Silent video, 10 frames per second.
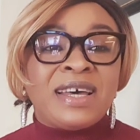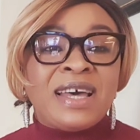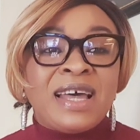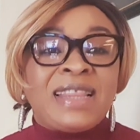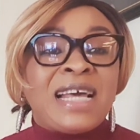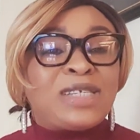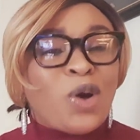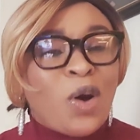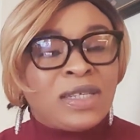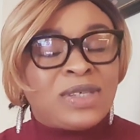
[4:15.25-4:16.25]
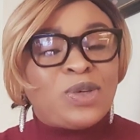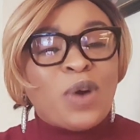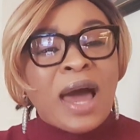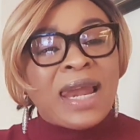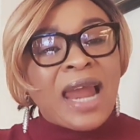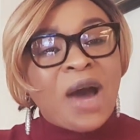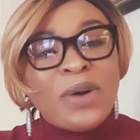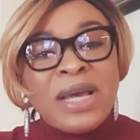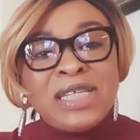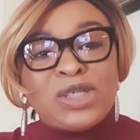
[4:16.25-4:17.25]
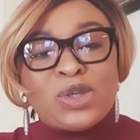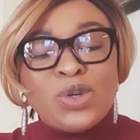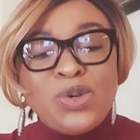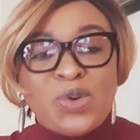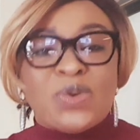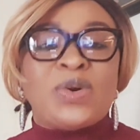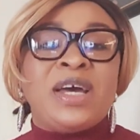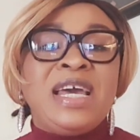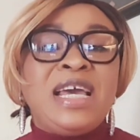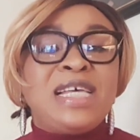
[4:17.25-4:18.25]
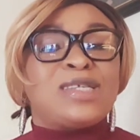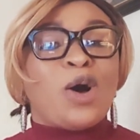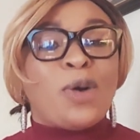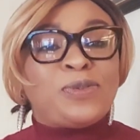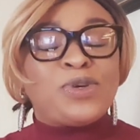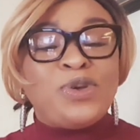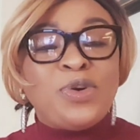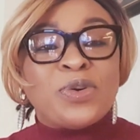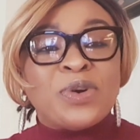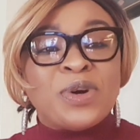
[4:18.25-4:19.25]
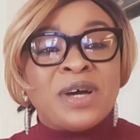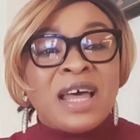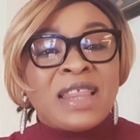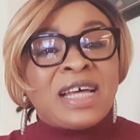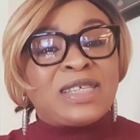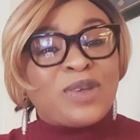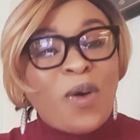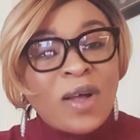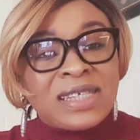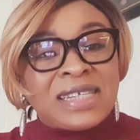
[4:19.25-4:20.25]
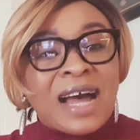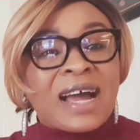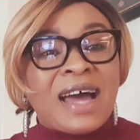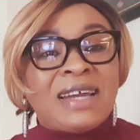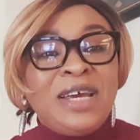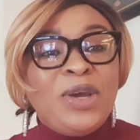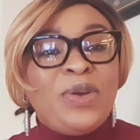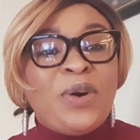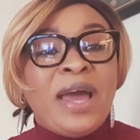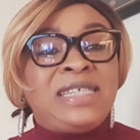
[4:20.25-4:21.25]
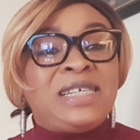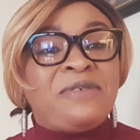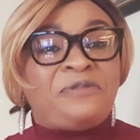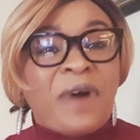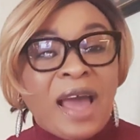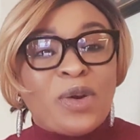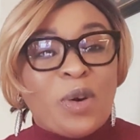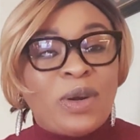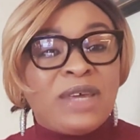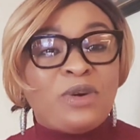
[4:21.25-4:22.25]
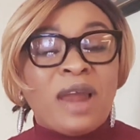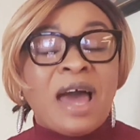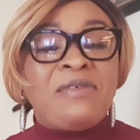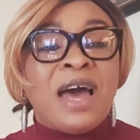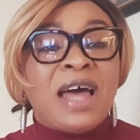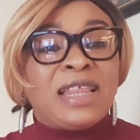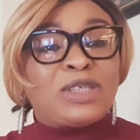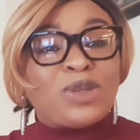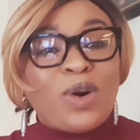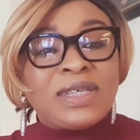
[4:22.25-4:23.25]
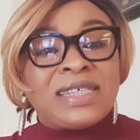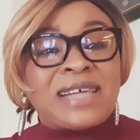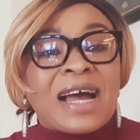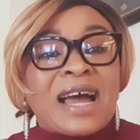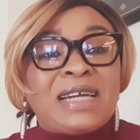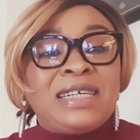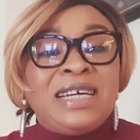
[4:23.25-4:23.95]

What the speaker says: The thoughts you allow into you is up to you. The thoughts that can, edify God in your life, the thoughts that can